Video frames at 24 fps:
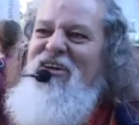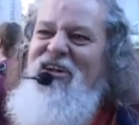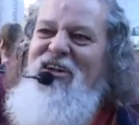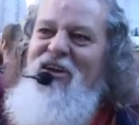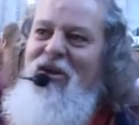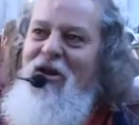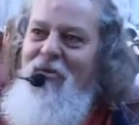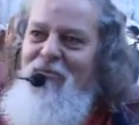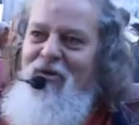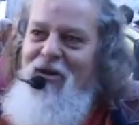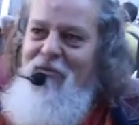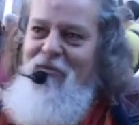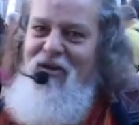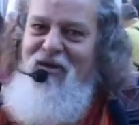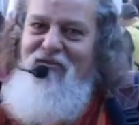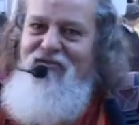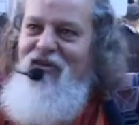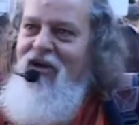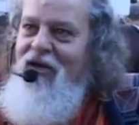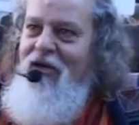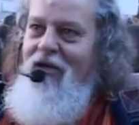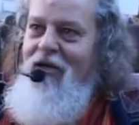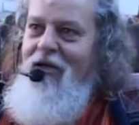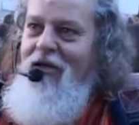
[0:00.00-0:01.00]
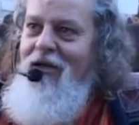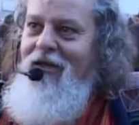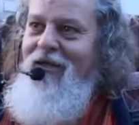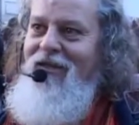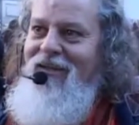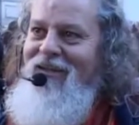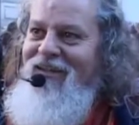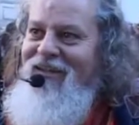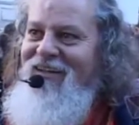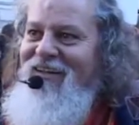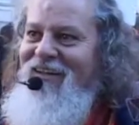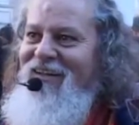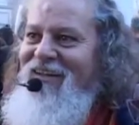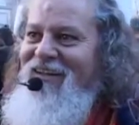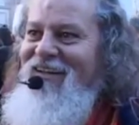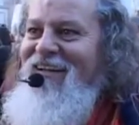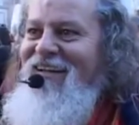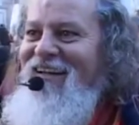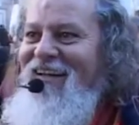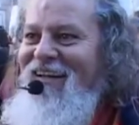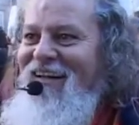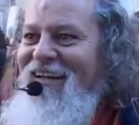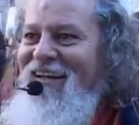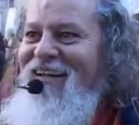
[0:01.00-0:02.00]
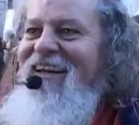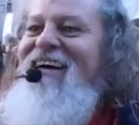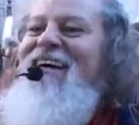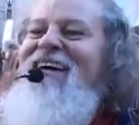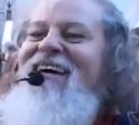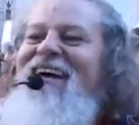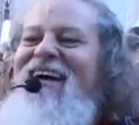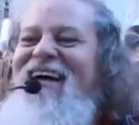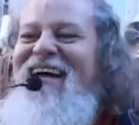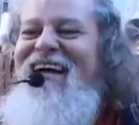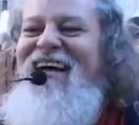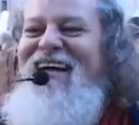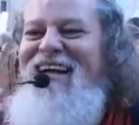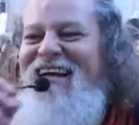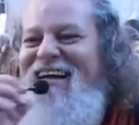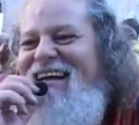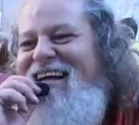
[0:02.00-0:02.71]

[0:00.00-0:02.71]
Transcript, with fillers: In the current economic woes, even interdimensional